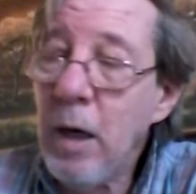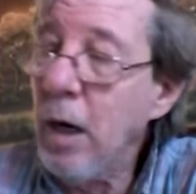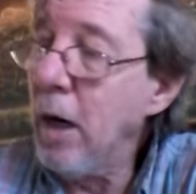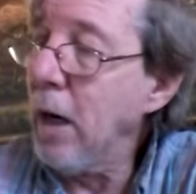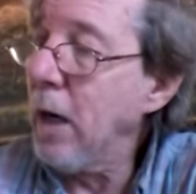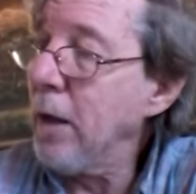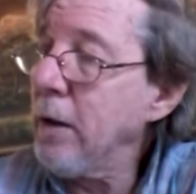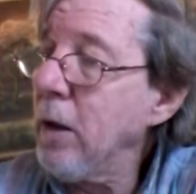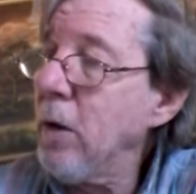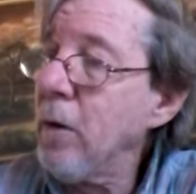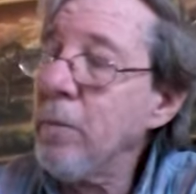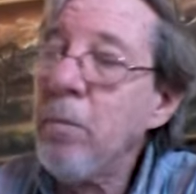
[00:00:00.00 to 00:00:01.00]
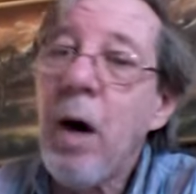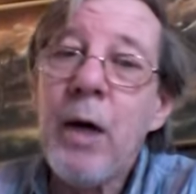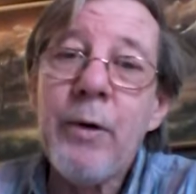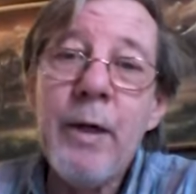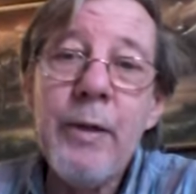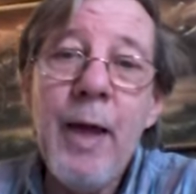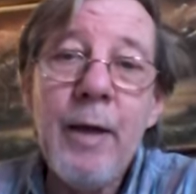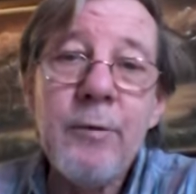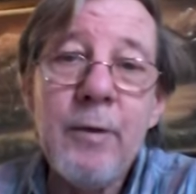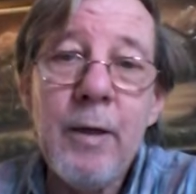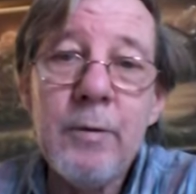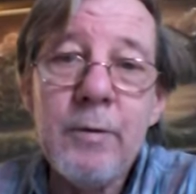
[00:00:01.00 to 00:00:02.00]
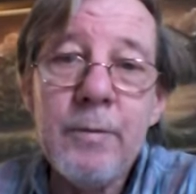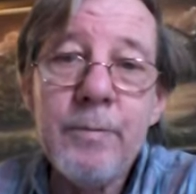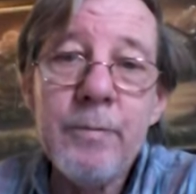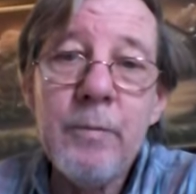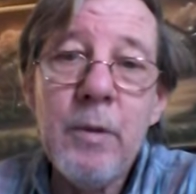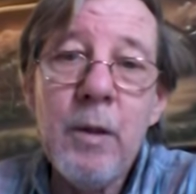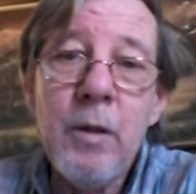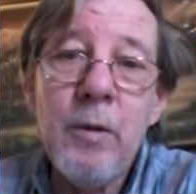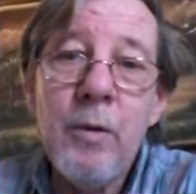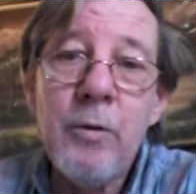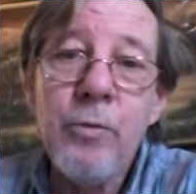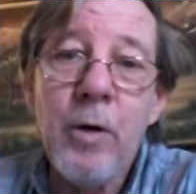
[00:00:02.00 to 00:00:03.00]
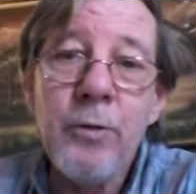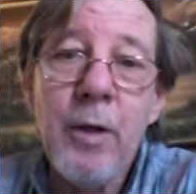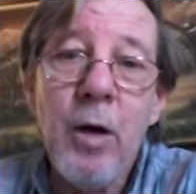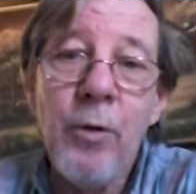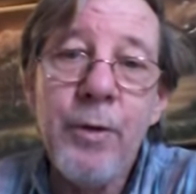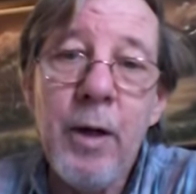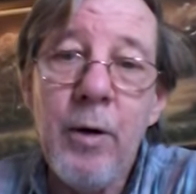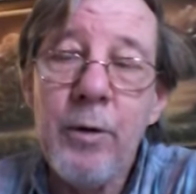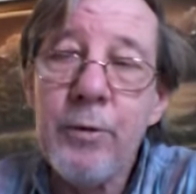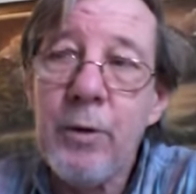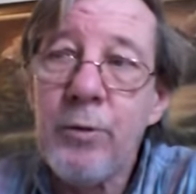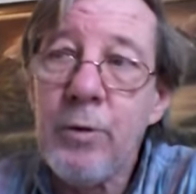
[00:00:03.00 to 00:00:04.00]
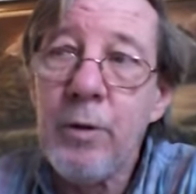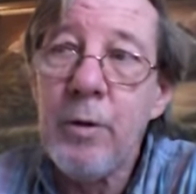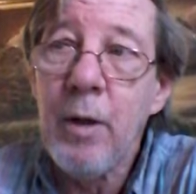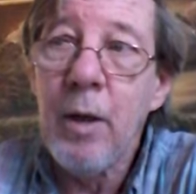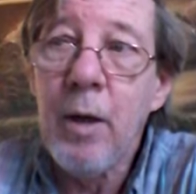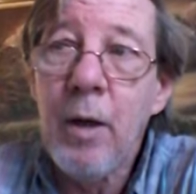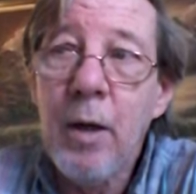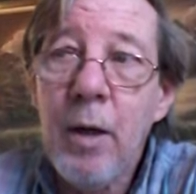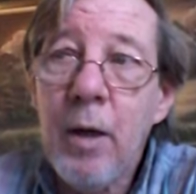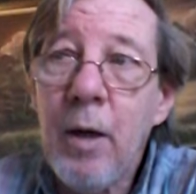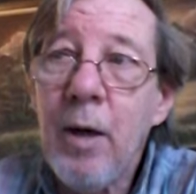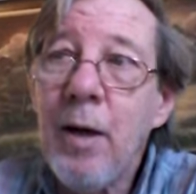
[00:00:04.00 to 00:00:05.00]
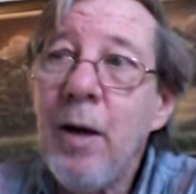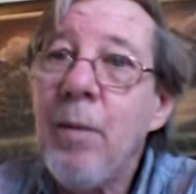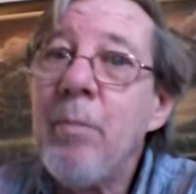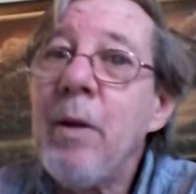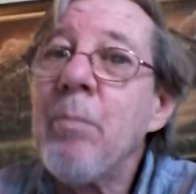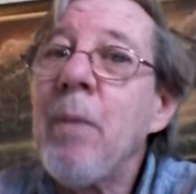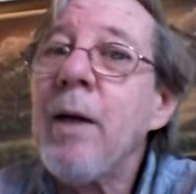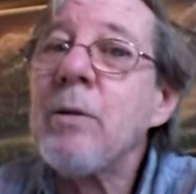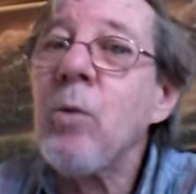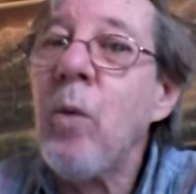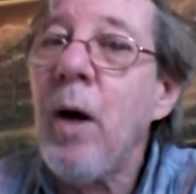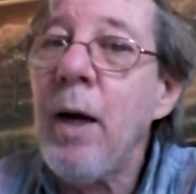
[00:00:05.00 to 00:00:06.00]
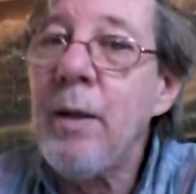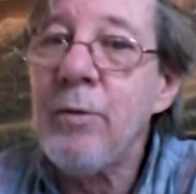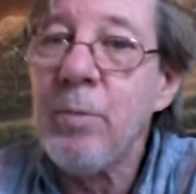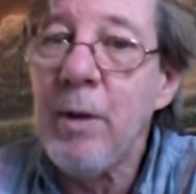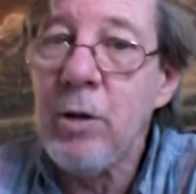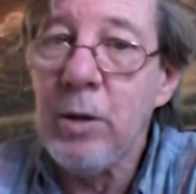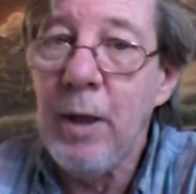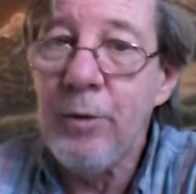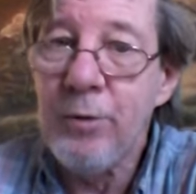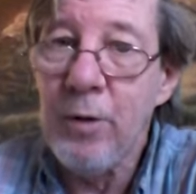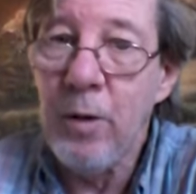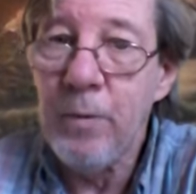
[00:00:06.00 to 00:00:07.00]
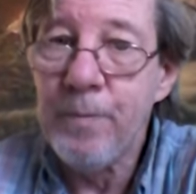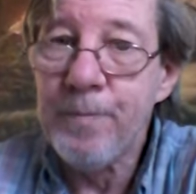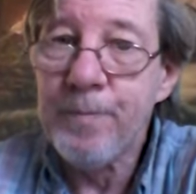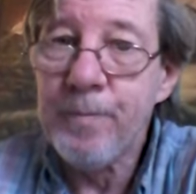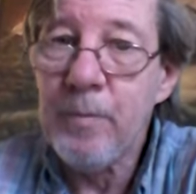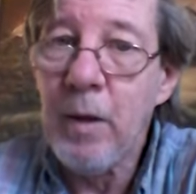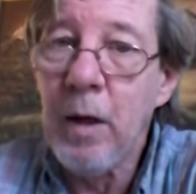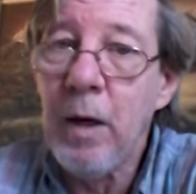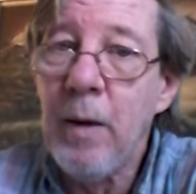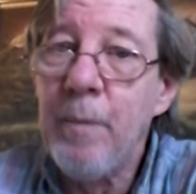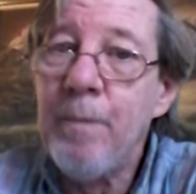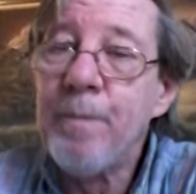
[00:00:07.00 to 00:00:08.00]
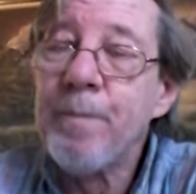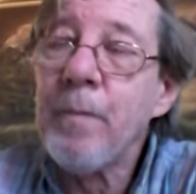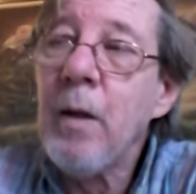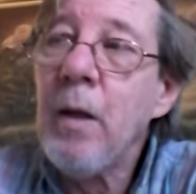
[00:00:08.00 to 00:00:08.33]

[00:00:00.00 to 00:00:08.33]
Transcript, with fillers: uh, you know, moderate in that sense, uh, as far as the health care is concerned. Um, Mike DeWine is much less so. Um,